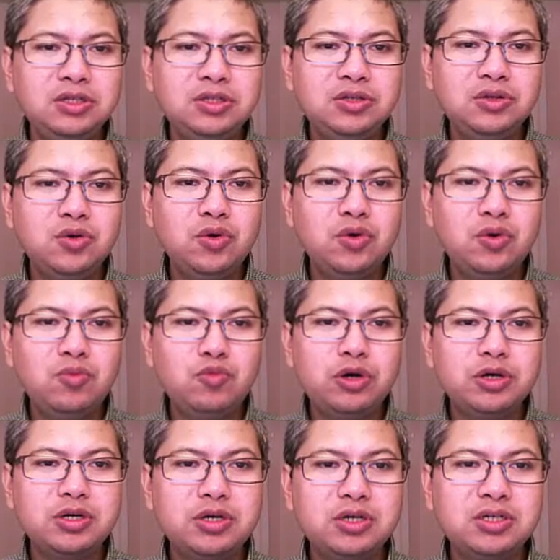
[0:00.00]
So the
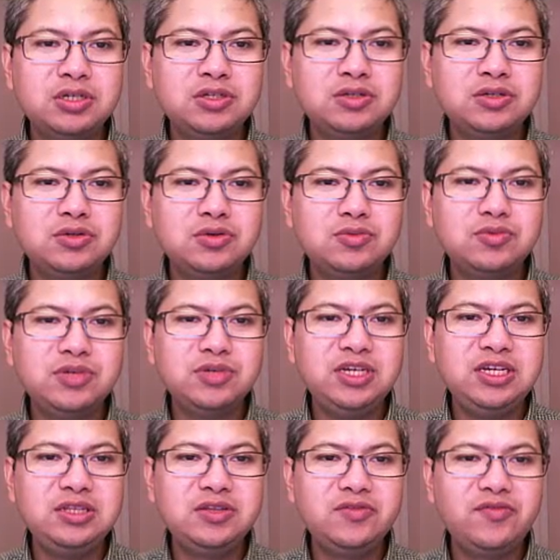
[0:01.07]
homework is to
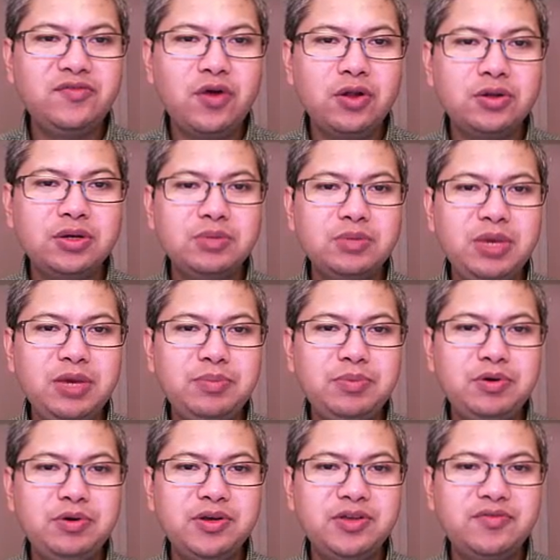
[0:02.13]
read the following
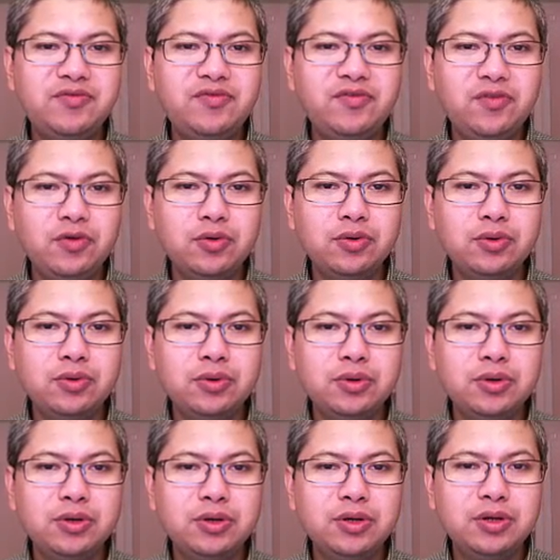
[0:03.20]
paper in full
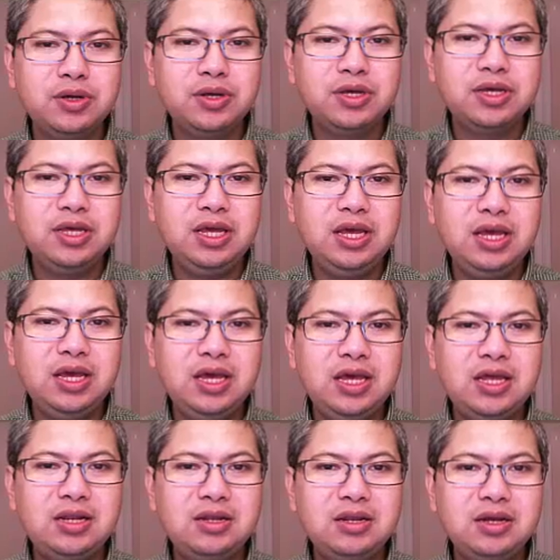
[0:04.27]

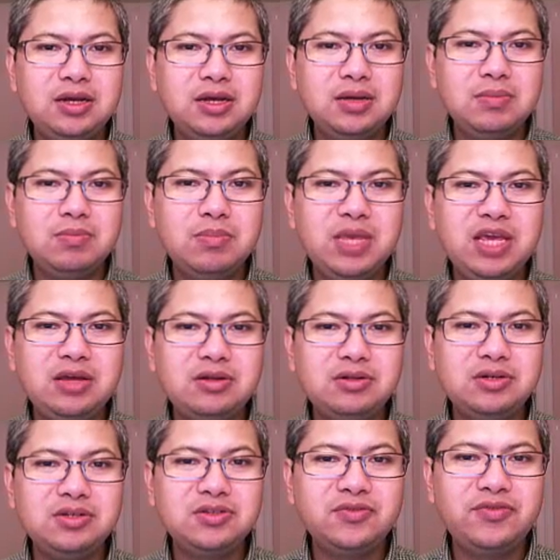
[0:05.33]
and make
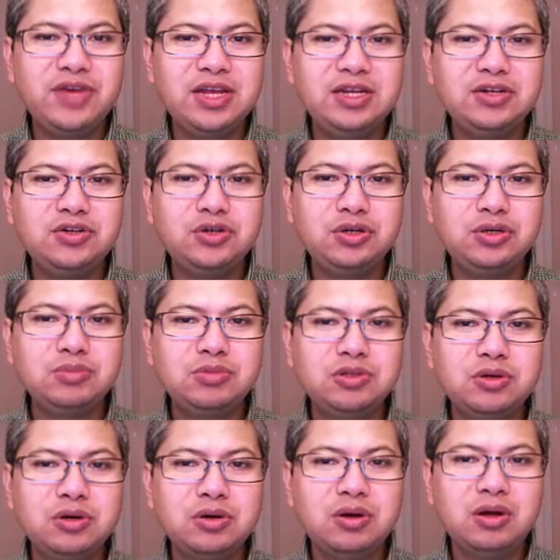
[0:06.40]
a list of any
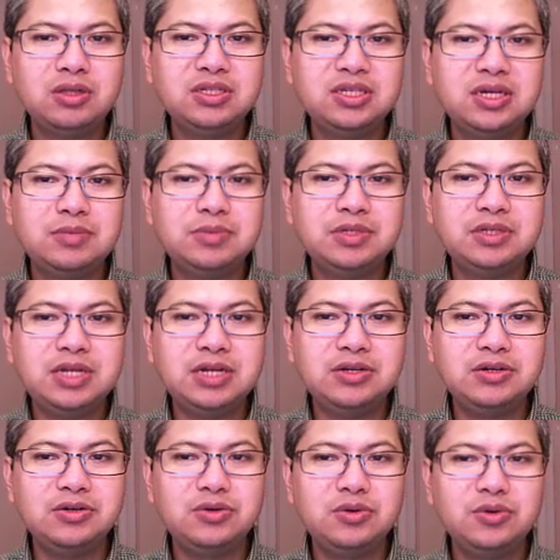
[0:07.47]
terms or concepts
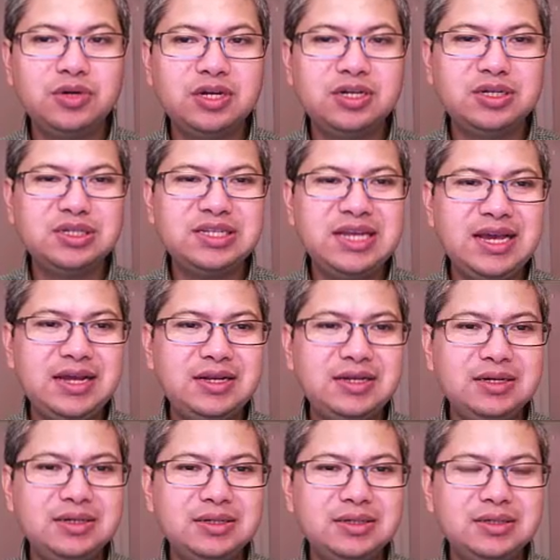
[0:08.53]
that you don't
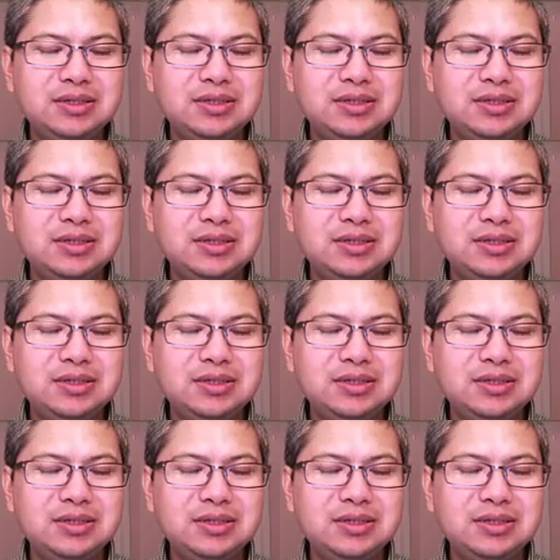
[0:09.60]
understand.